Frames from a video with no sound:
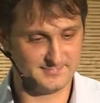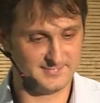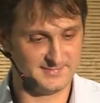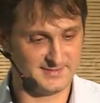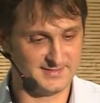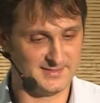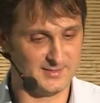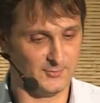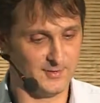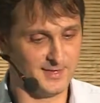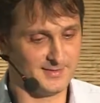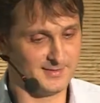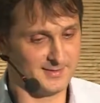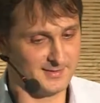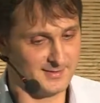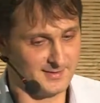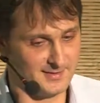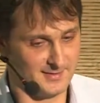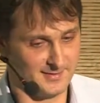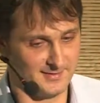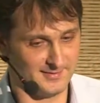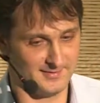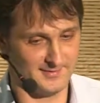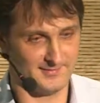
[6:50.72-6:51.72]

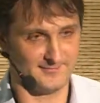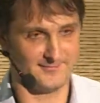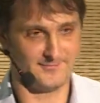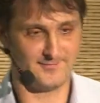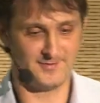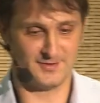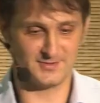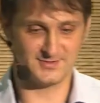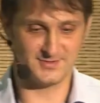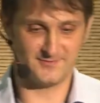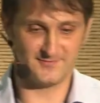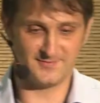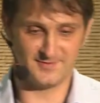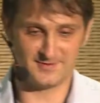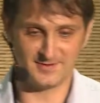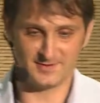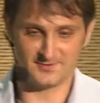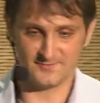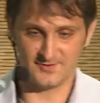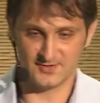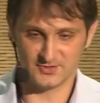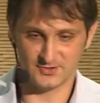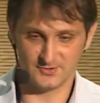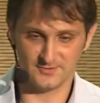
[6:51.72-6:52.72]
theoretical and philosophical
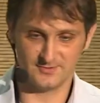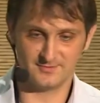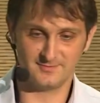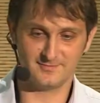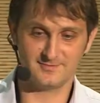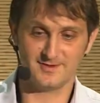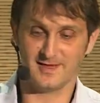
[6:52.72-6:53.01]
question.